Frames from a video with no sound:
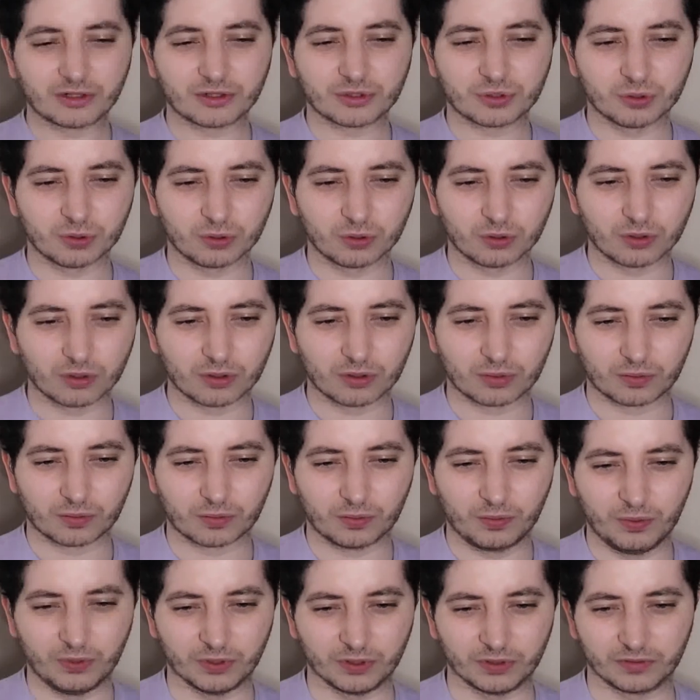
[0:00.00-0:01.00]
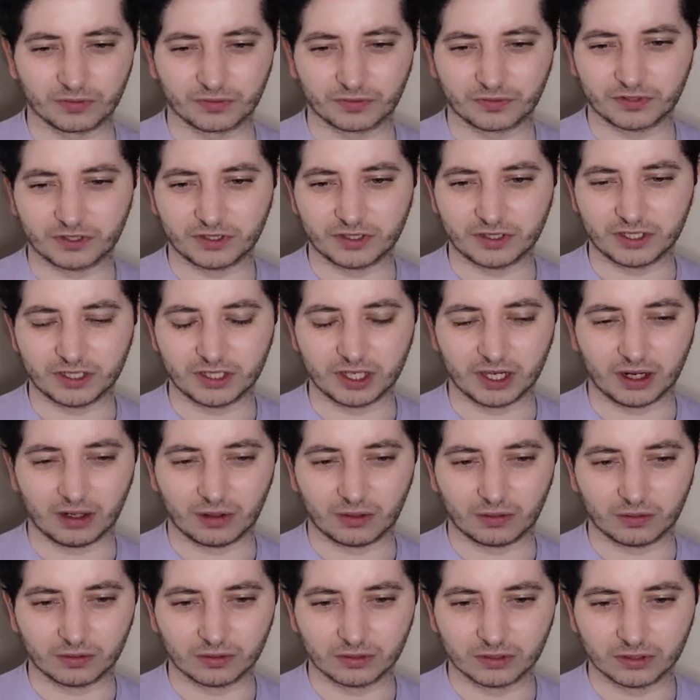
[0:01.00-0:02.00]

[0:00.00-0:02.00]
talk with Diao.